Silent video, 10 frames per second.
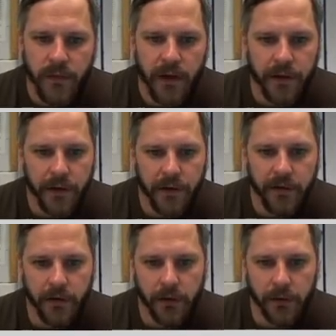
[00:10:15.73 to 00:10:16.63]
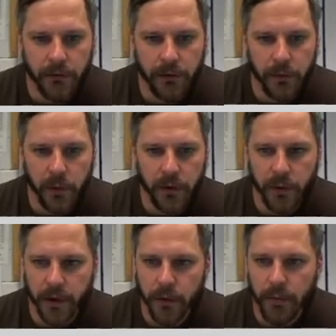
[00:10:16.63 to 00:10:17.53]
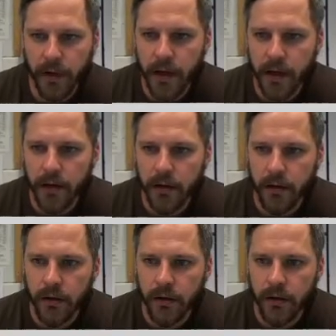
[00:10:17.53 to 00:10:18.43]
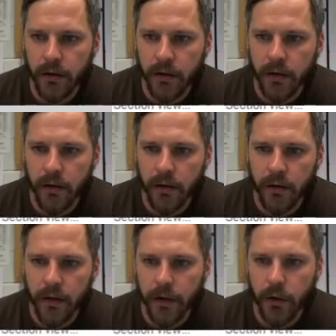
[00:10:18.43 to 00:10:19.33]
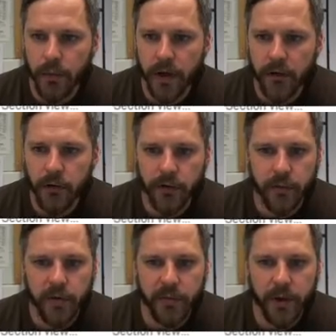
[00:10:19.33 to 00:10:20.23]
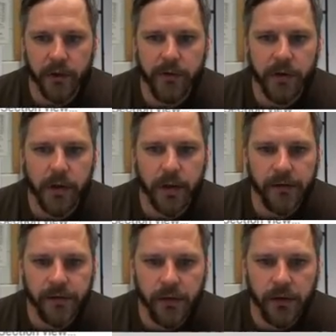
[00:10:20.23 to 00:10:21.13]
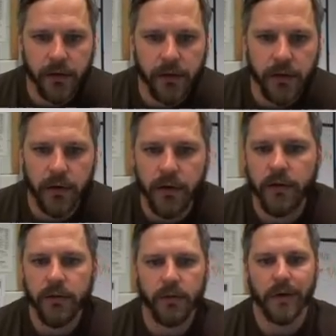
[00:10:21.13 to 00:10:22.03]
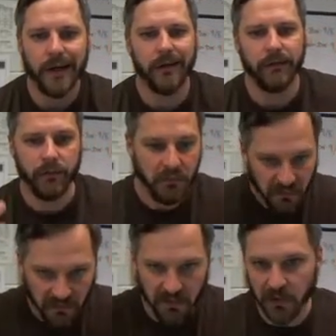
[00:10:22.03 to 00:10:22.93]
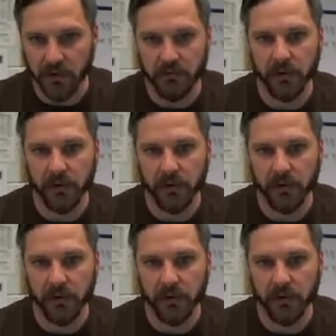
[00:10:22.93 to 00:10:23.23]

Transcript: And then this is going to look really weird when I go back. I go back to turn perspective off. So now it looks